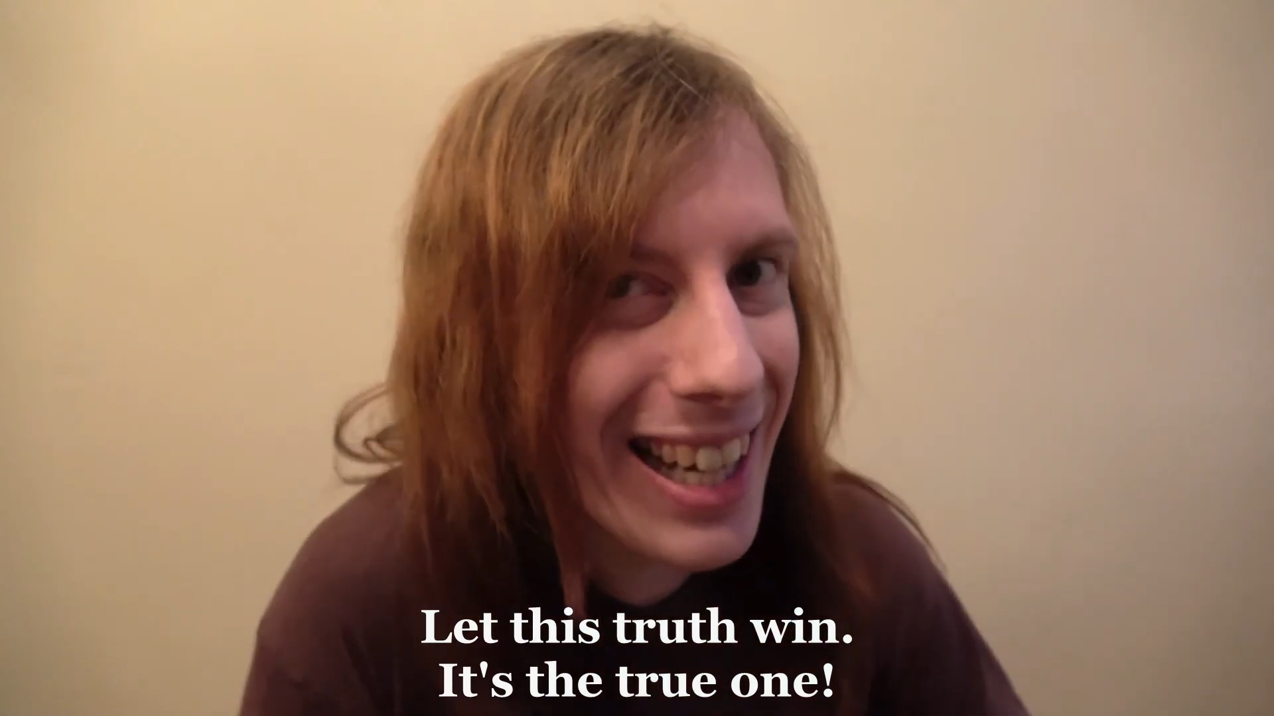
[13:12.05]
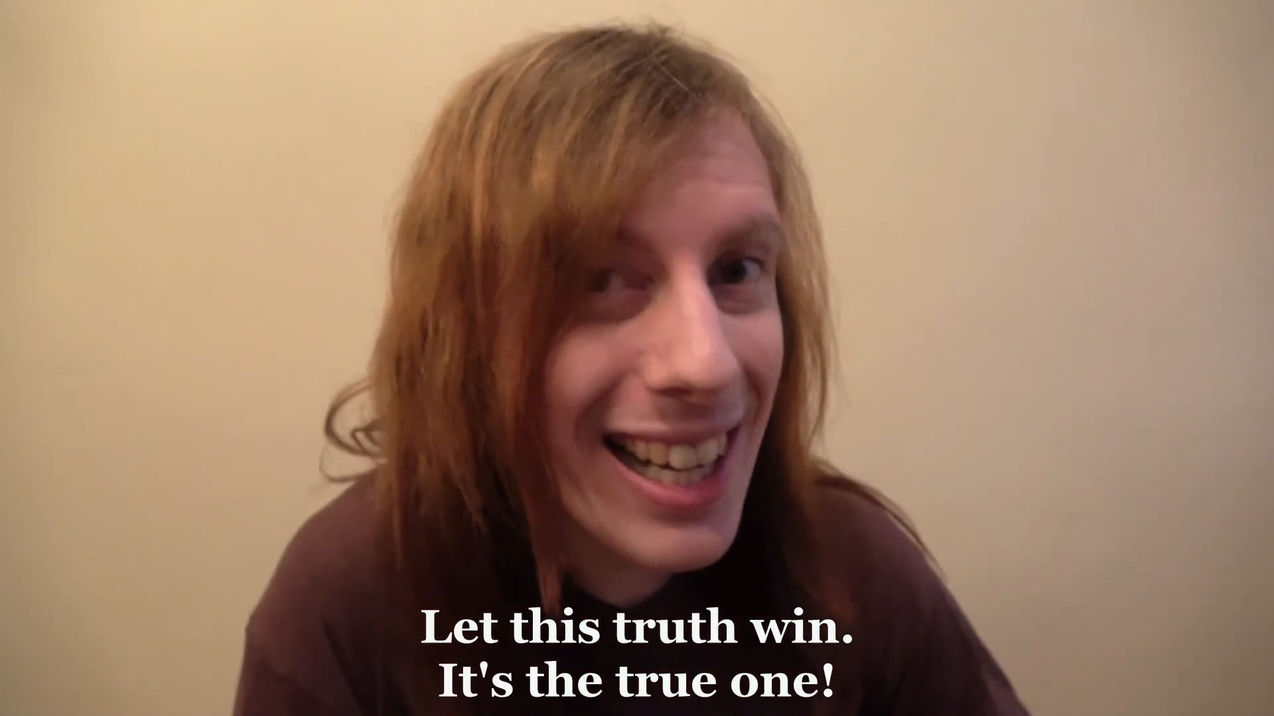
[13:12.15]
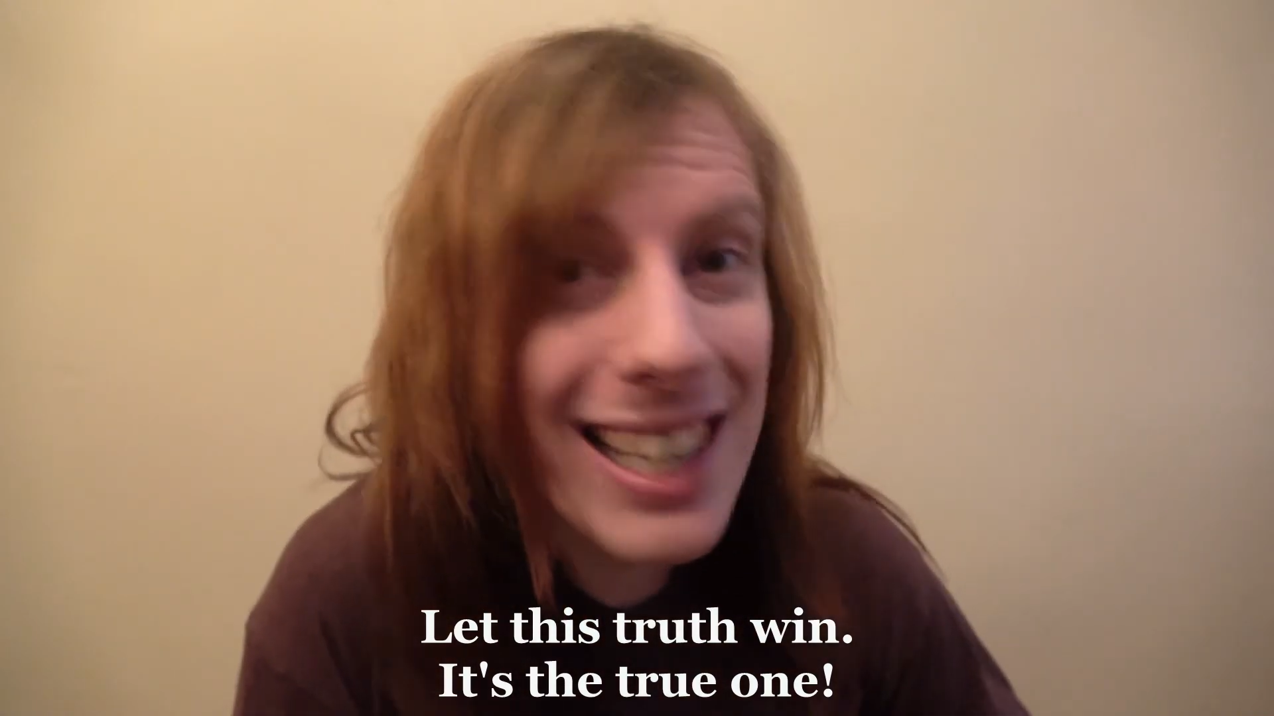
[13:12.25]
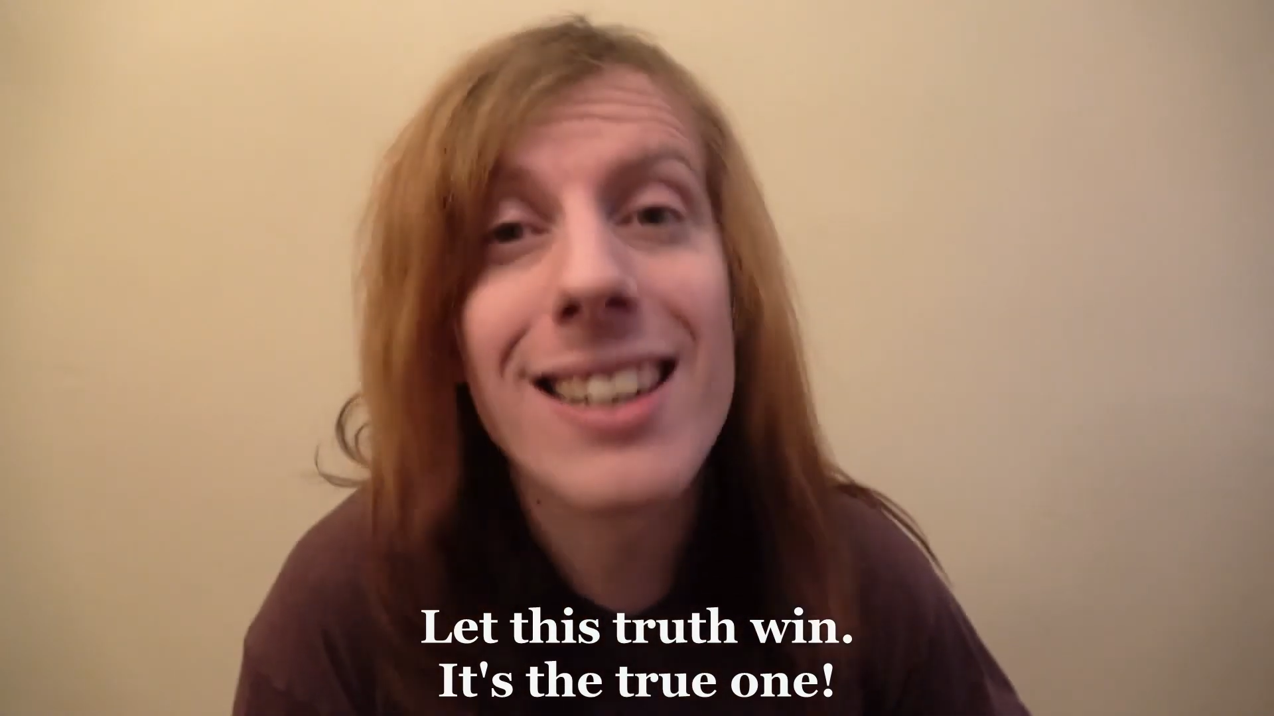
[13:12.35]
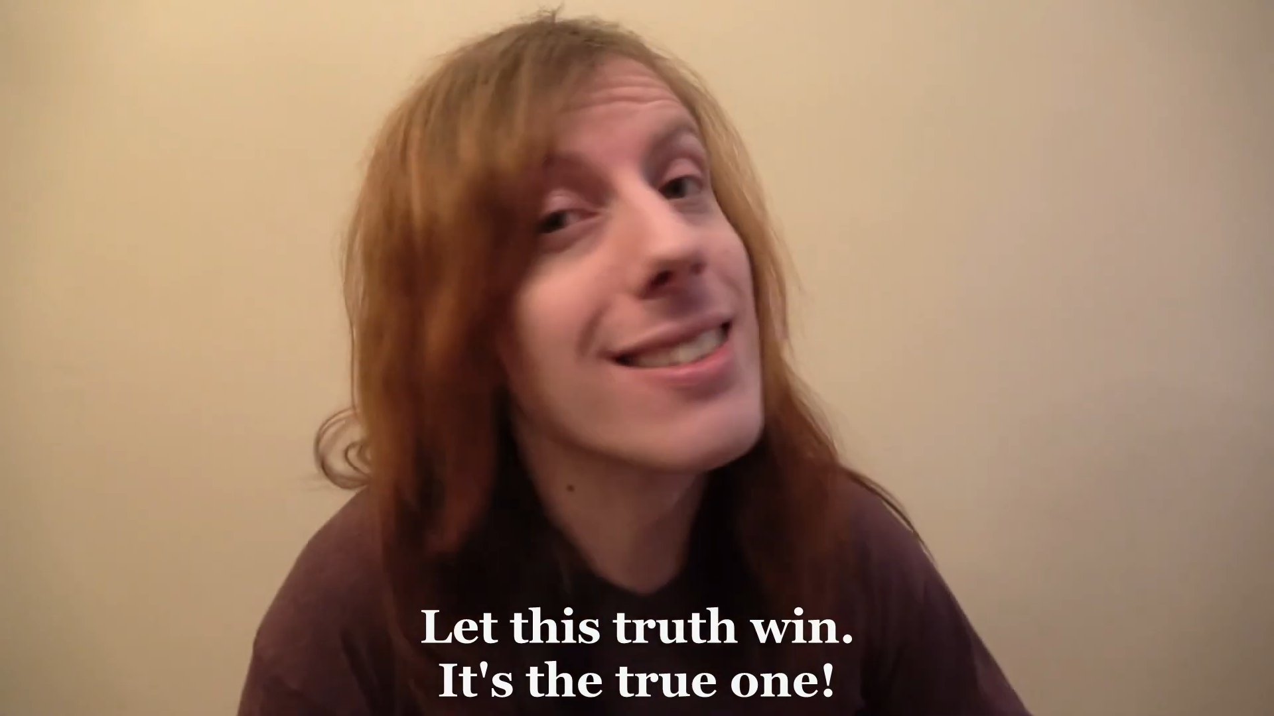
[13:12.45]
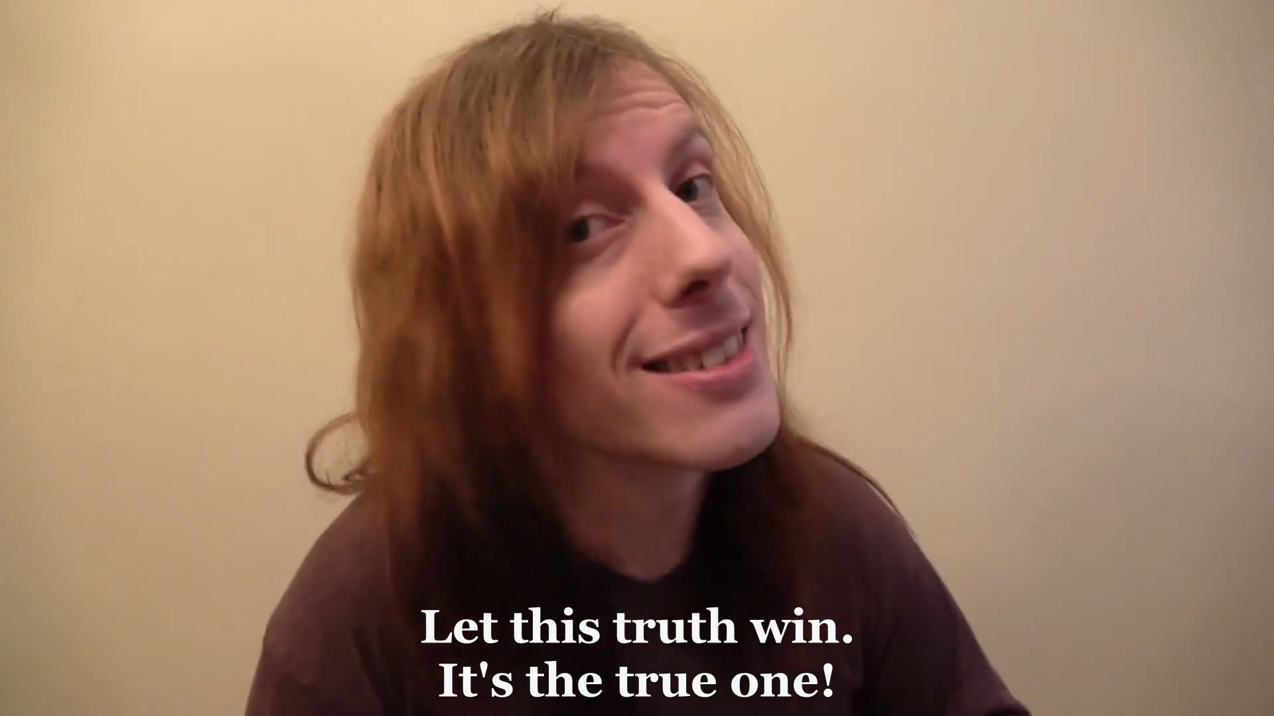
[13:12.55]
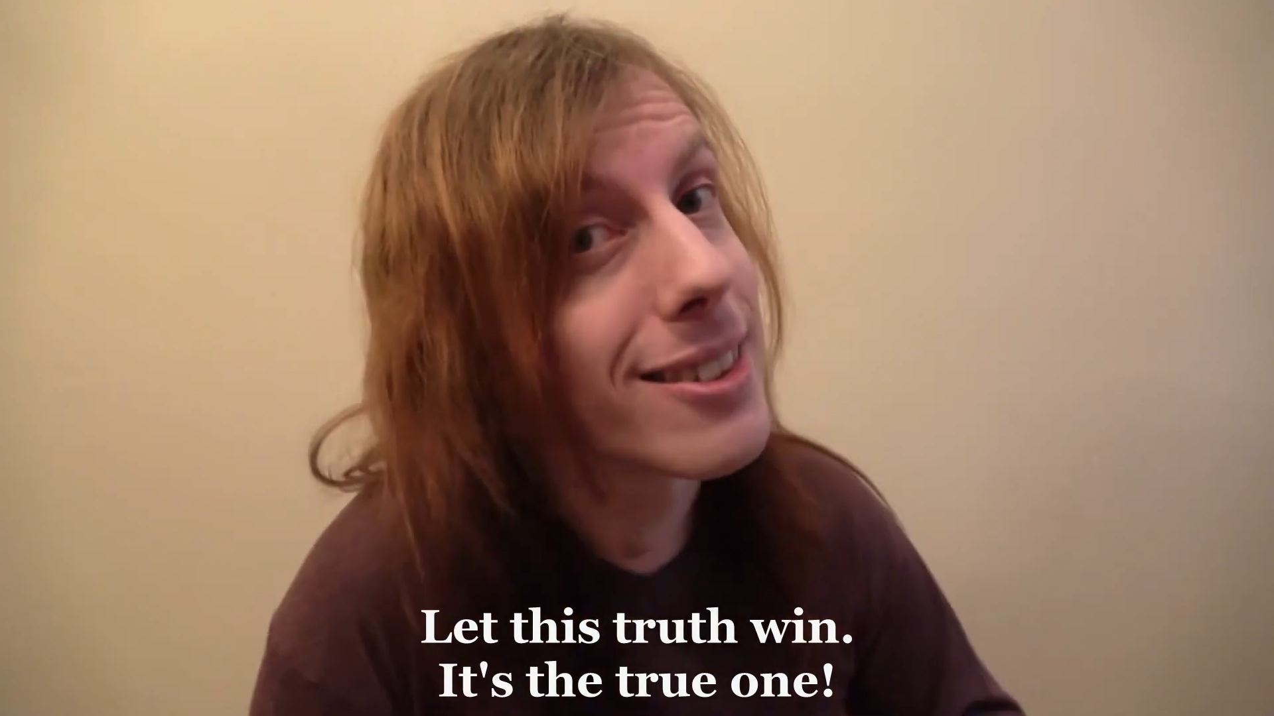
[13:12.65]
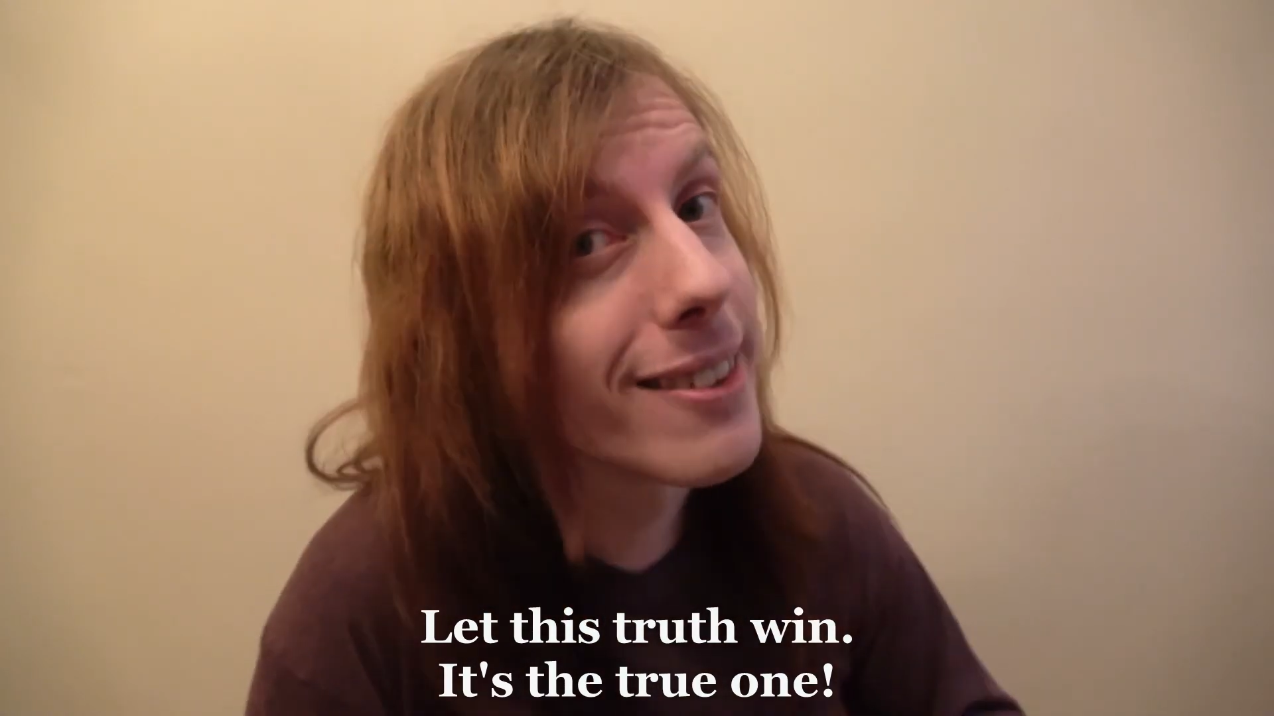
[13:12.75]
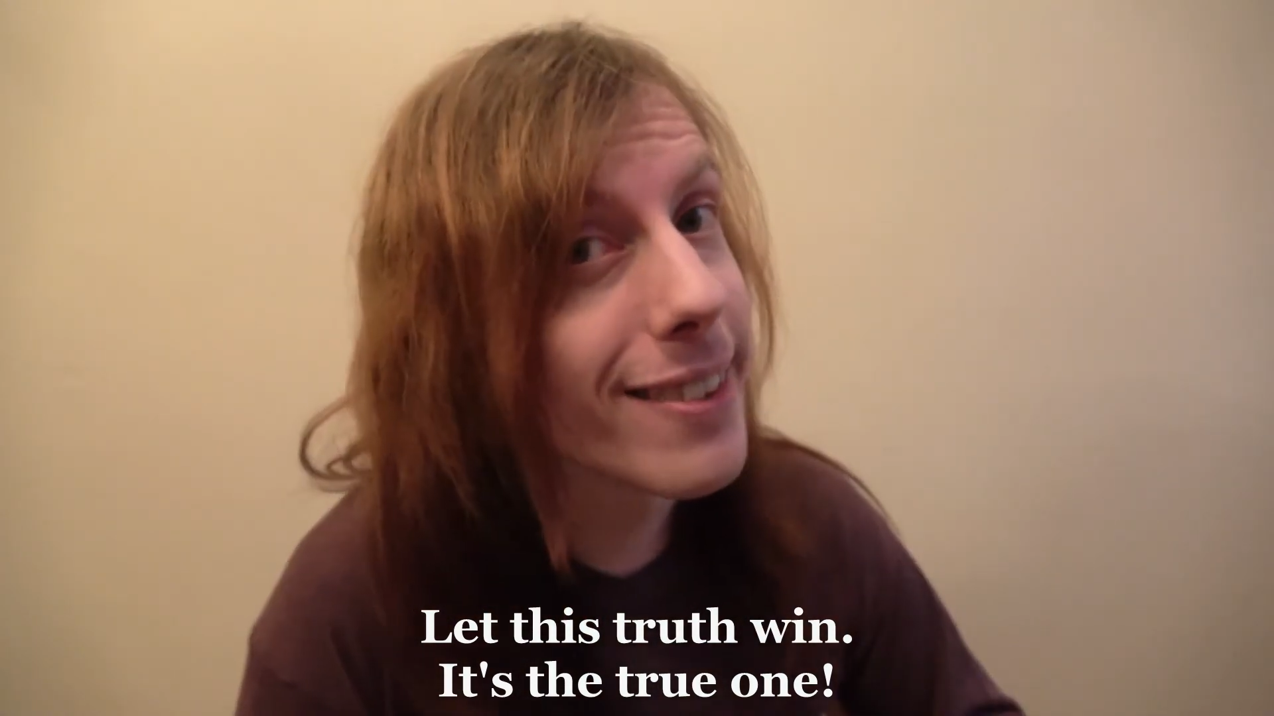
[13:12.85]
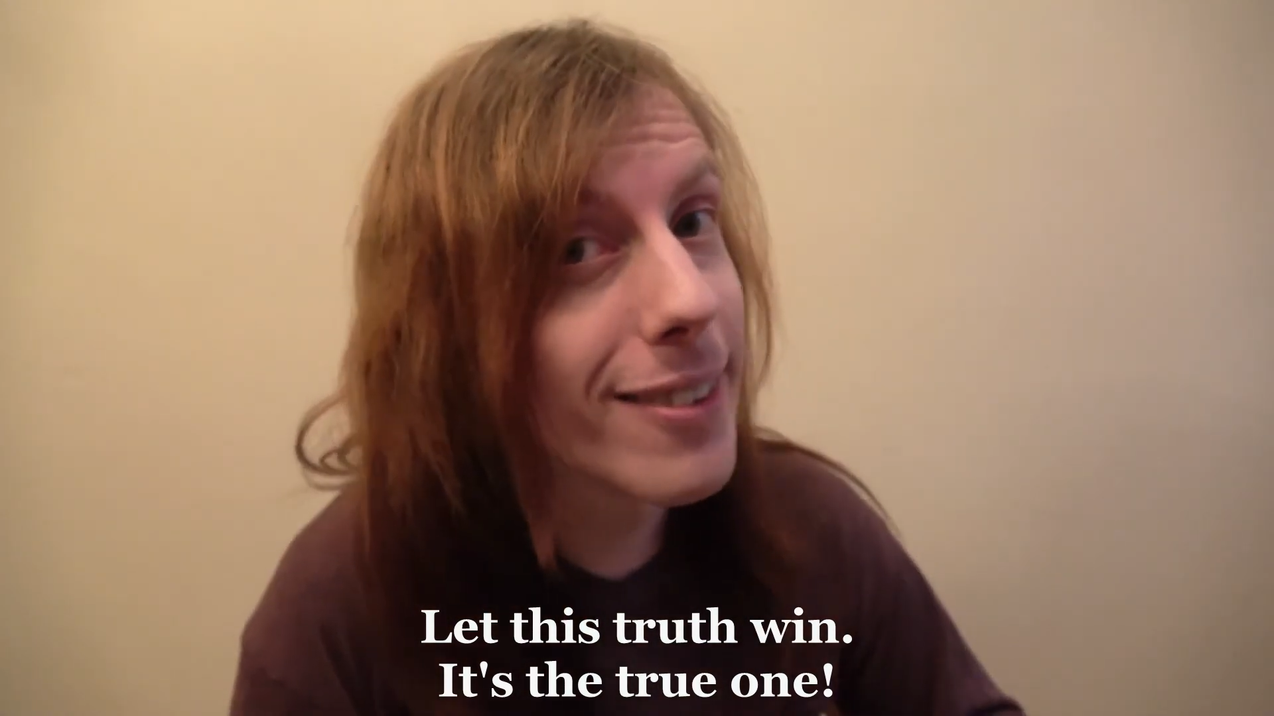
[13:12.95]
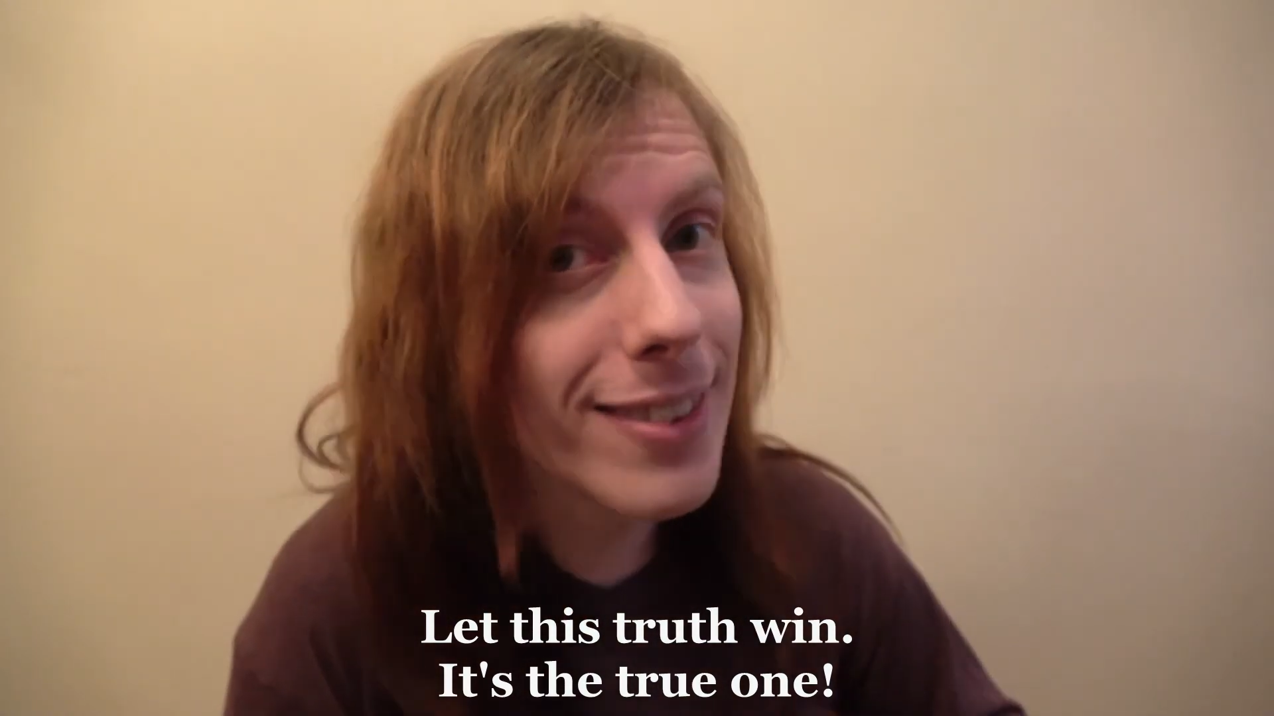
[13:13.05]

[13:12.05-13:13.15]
inconclusive